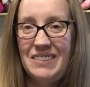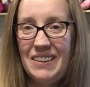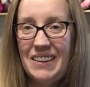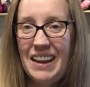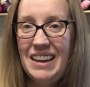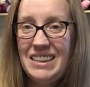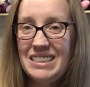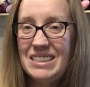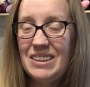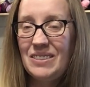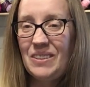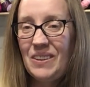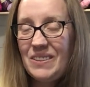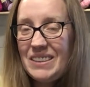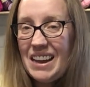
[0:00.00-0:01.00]
Okay, so
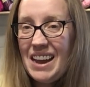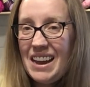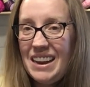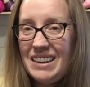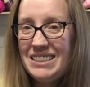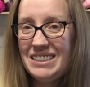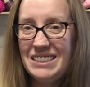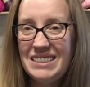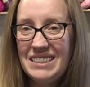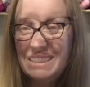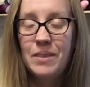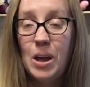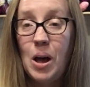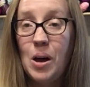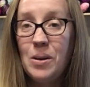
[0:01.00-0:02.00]
hold
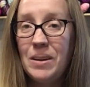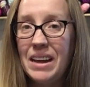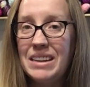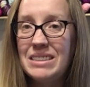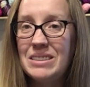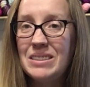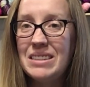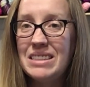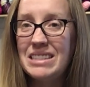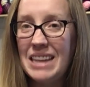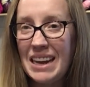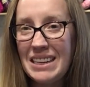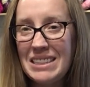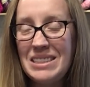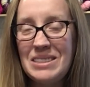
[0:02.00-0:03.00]
on. Okay, so the
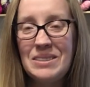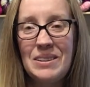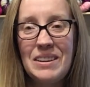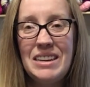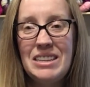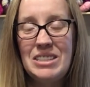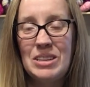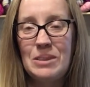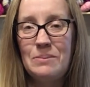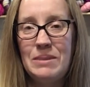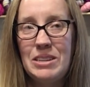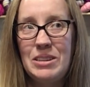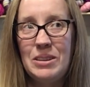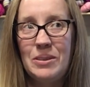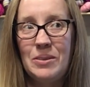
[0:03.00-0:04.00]
second store he took me
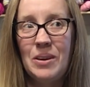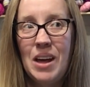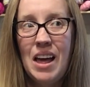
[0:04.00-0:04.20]
to